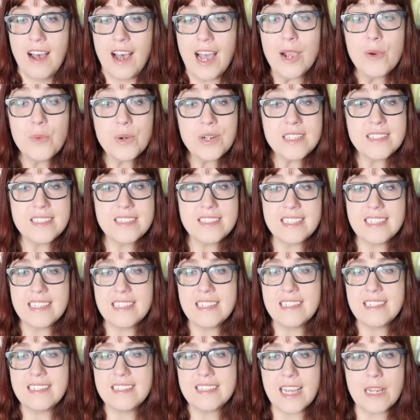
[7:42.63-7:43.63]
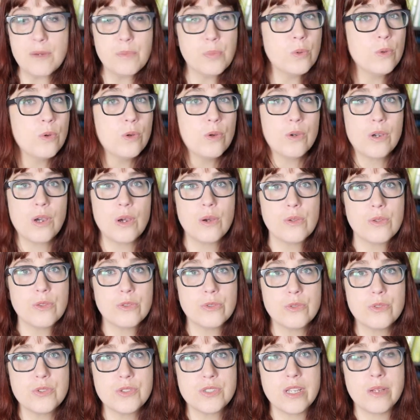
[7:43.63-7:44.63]
I want to see Deadpool go
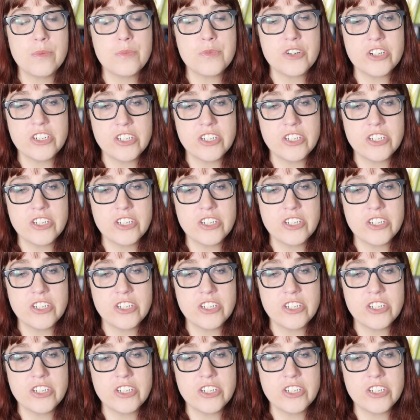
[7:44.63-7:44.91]
through some